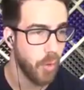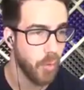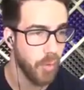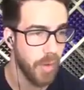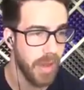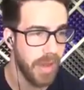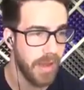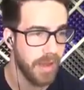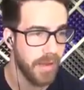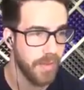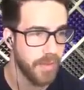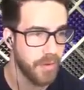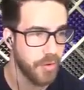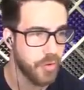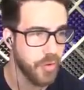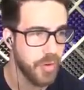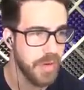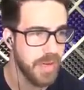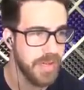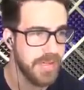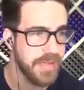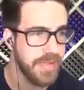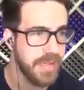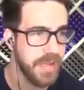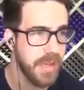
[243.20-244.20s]
run into the
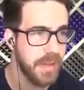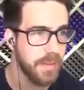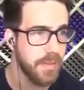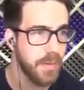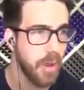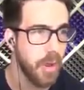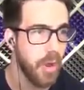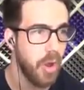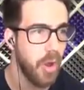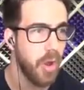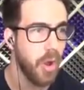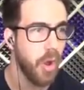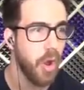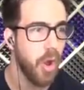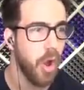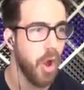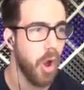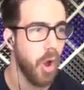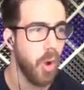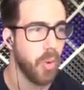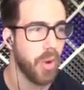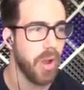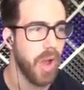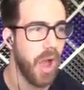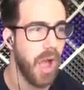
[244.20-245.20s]
trees.
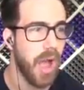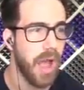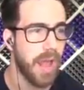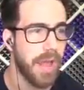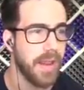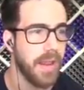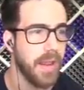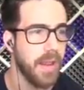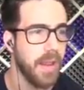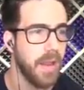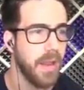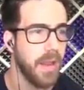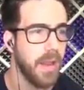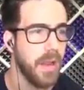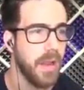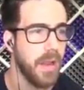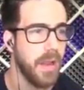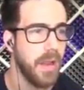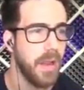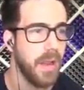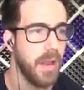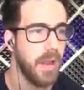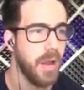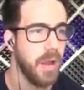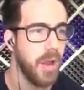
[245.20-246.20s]
Oh God.
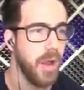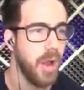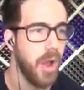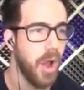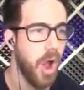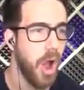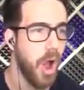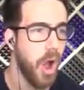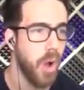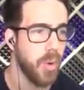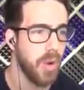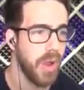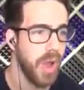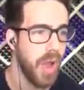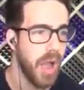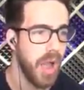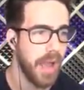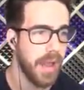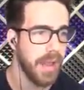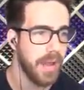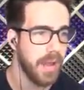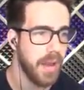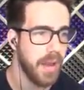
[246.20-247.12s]
Oh God.